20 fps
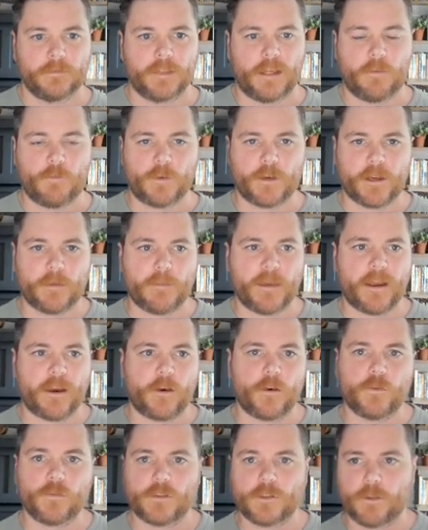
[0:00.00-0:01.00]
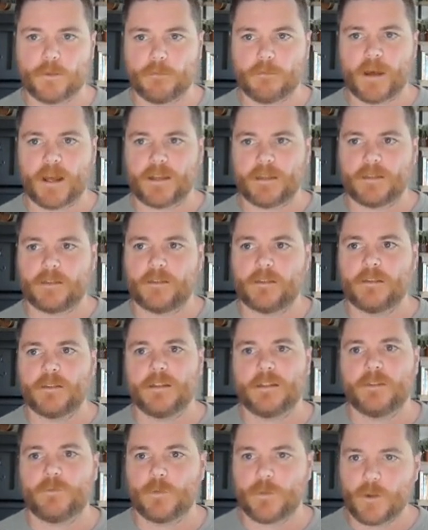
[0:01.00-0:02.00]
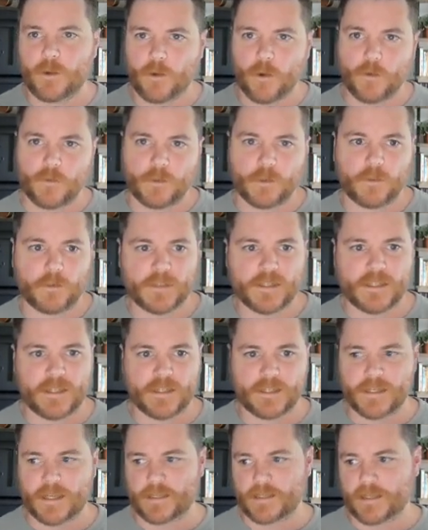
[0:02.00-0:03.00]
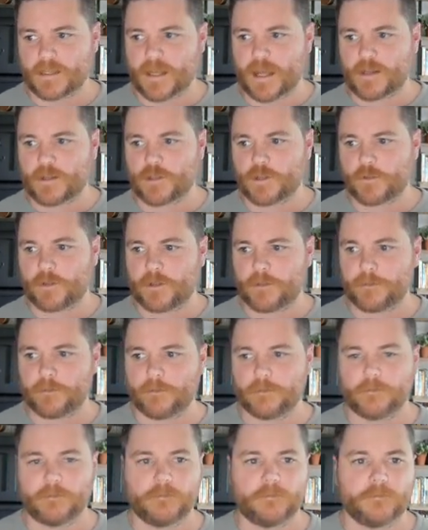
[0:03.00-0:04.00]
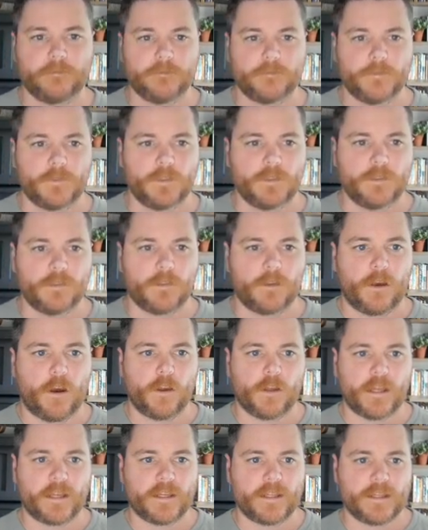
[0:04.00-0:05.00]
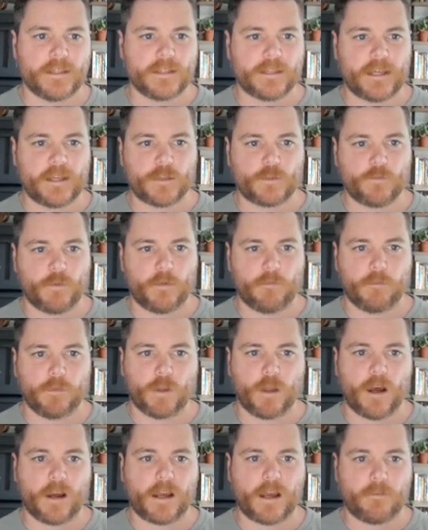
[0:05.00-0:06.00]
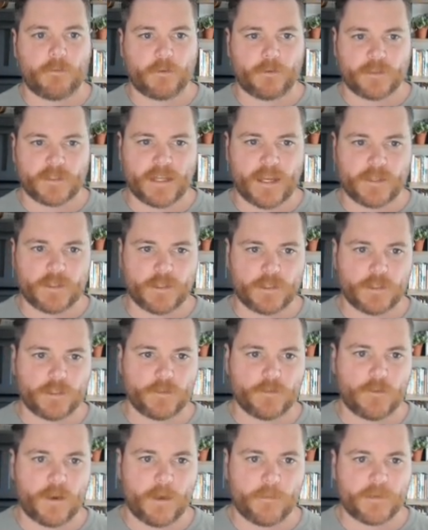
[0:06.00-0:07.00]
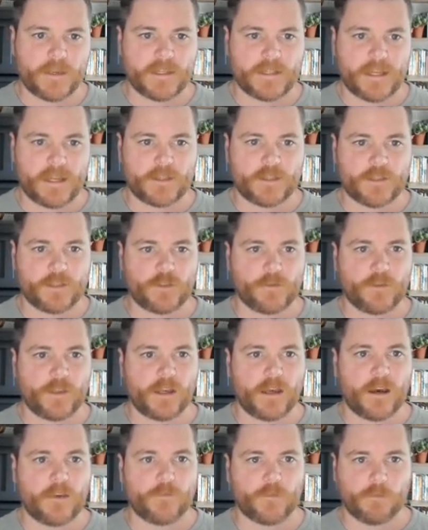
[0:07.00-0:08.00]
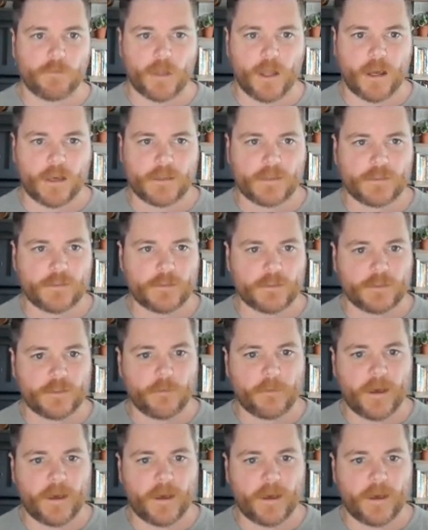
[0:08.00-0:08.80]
And we're going to make our own little button with our own little CSS attached to it. All I need to say is what block I want to attach it to. I'm going to attach it to the cover block. So let's go